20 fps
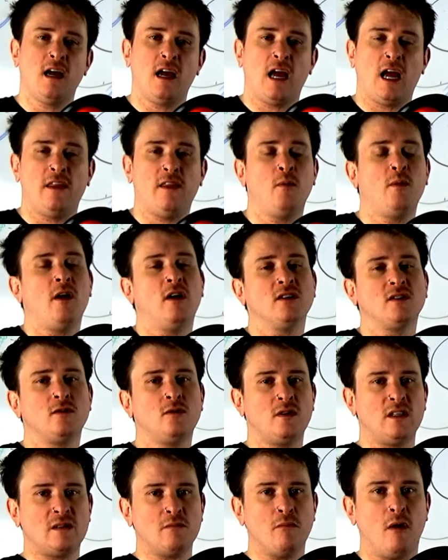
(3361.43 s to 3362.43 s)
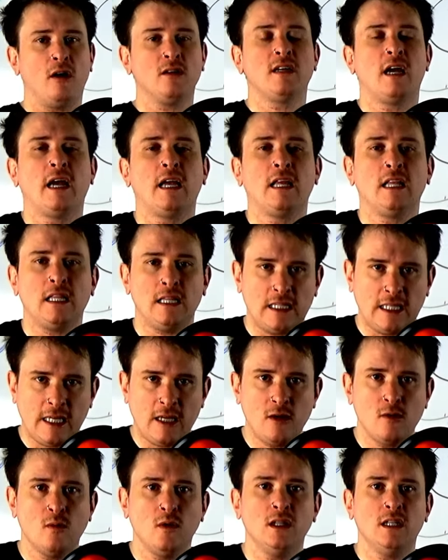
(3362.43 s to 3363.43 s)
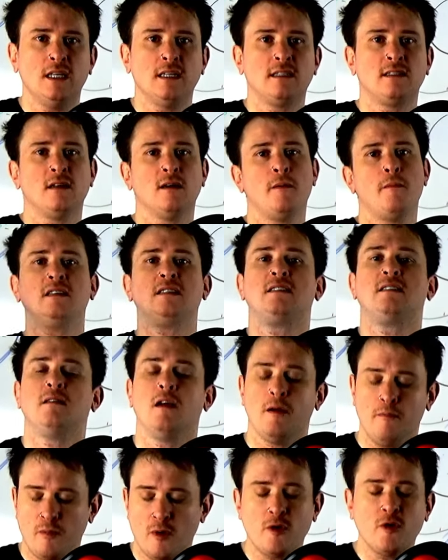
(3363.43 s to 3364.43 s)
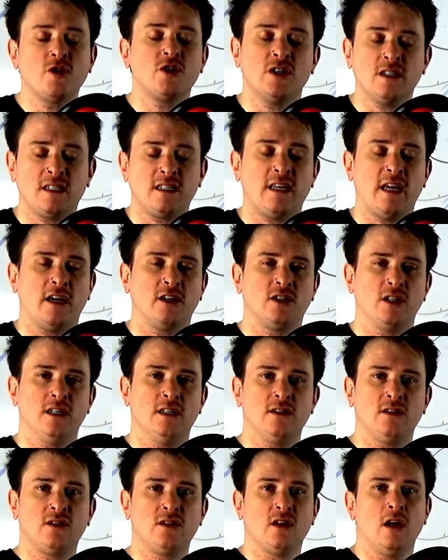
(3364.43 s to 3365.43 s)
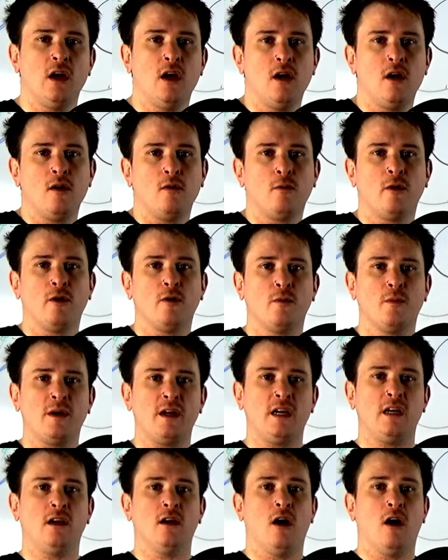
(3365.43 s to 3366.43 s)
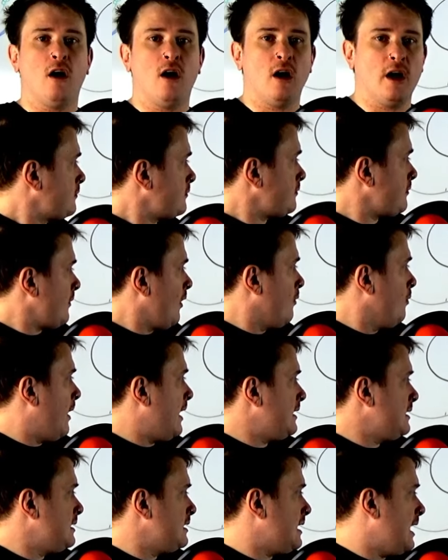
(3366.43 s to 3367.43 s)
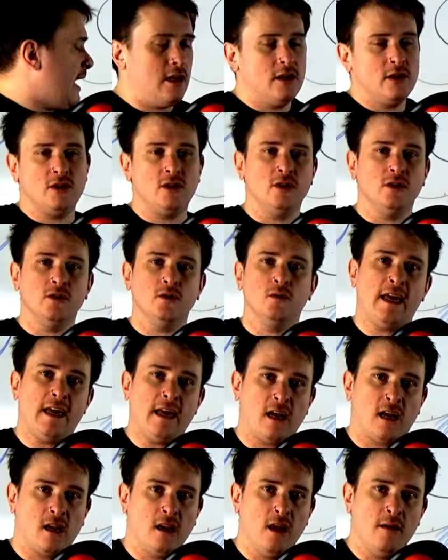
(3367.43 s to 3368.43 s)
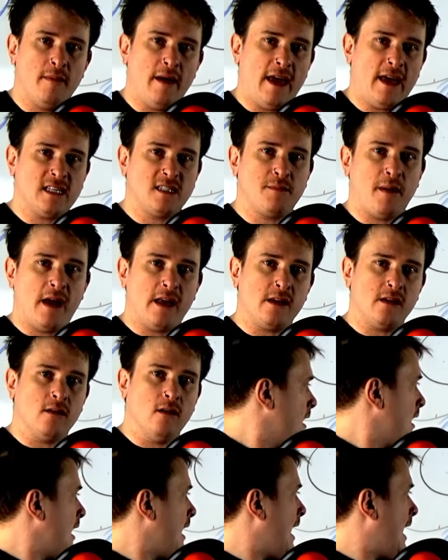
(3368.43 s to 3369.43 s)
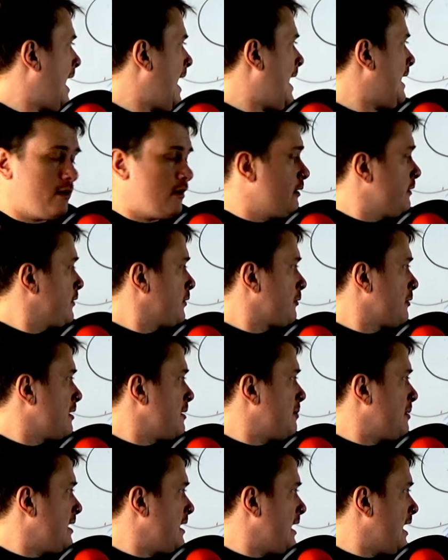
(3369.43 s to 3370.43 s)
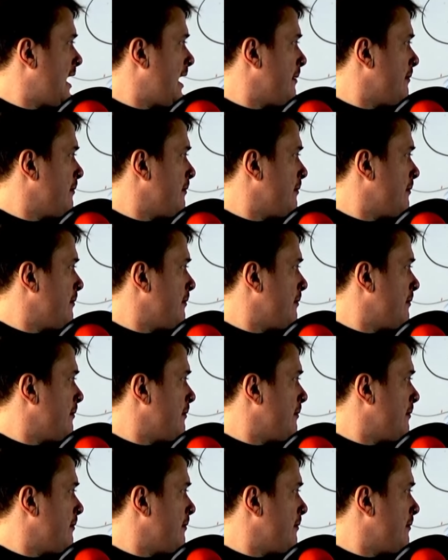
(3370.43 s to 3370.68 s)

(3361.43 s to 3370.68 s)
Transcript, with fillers: And then we also do these multilingualism immersion sessions where we, on Wednesday, do Club Espanol at 3 p.m.